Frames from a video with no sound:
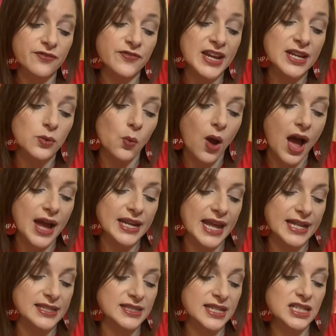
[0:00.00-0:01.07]
feet wide
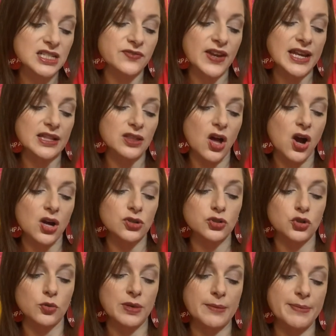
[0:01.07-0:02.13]
and 6 feet long
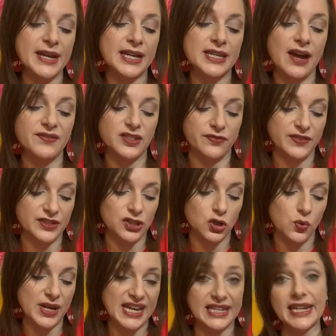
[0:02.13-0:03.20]
to be big enough to fit the queen,